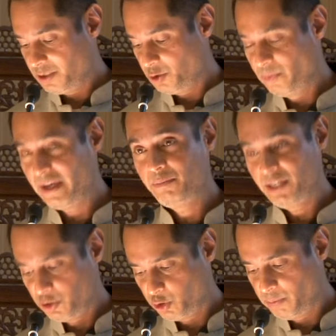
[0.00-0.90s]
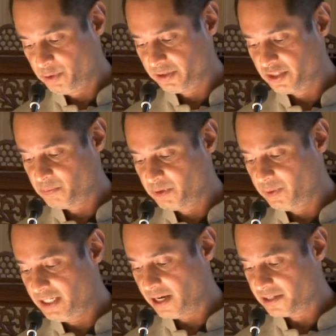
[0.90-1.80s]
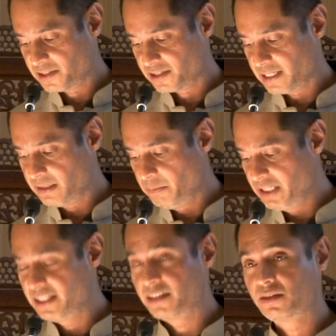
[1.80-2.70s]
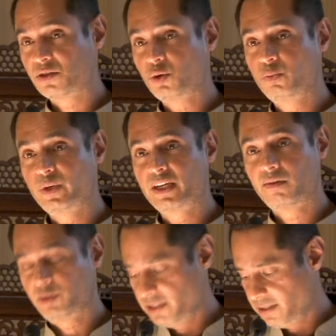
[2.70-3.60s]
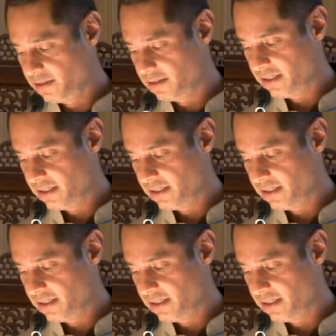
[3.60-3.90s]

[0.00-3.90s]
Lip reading: who may be interpreters between us and the millions whom we govern,